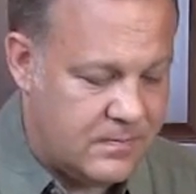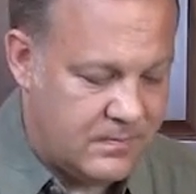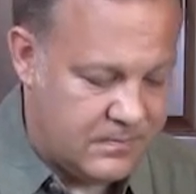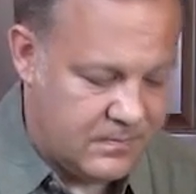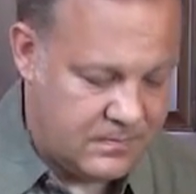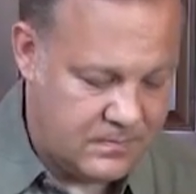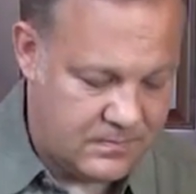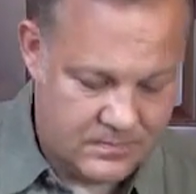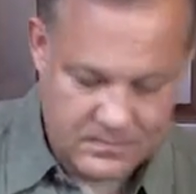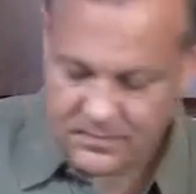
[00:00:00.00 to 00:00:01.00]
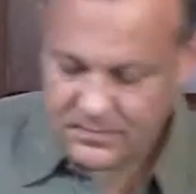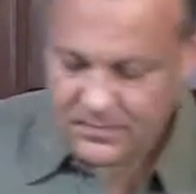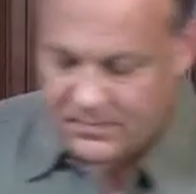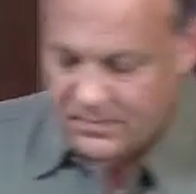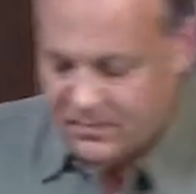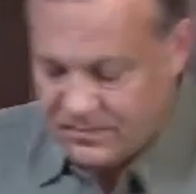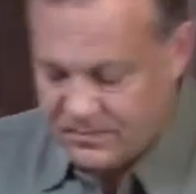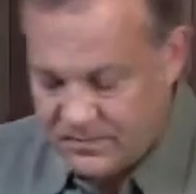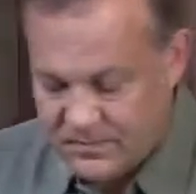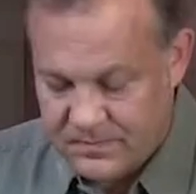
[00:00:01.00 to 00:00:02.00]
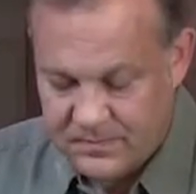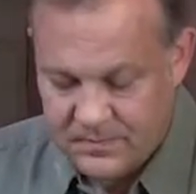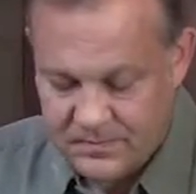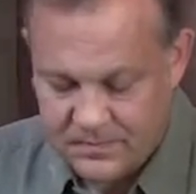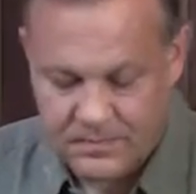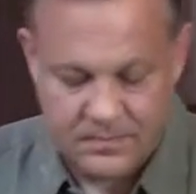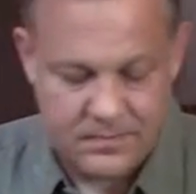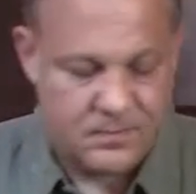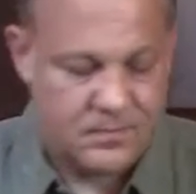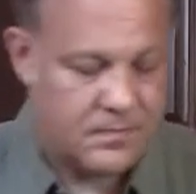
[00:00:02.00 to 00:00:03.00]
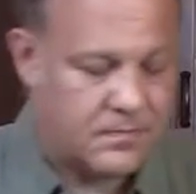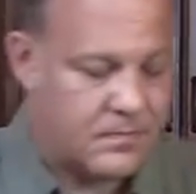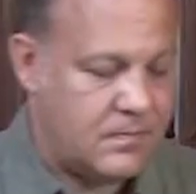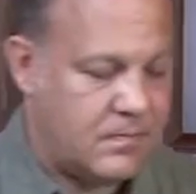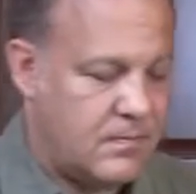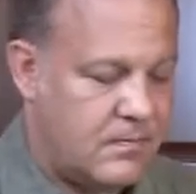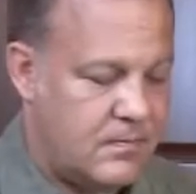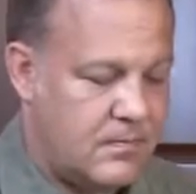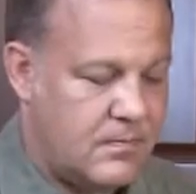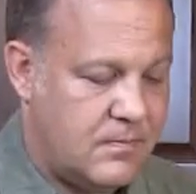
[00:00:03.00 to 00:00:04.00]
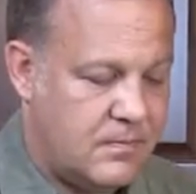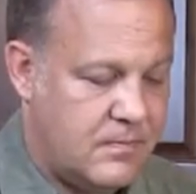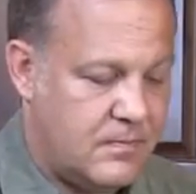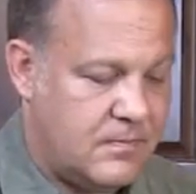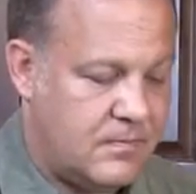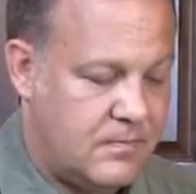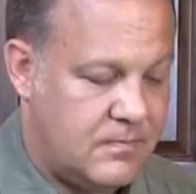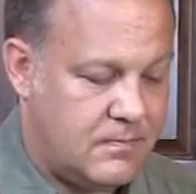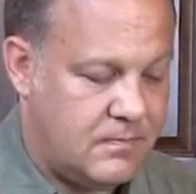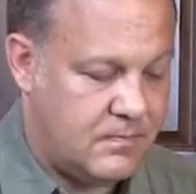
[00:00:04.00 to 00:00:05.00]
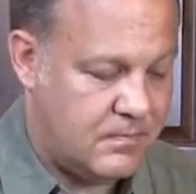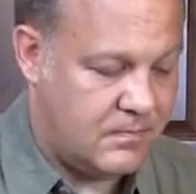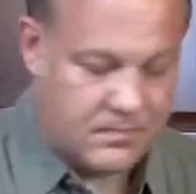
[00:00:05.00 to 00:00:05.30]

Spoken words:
(silence)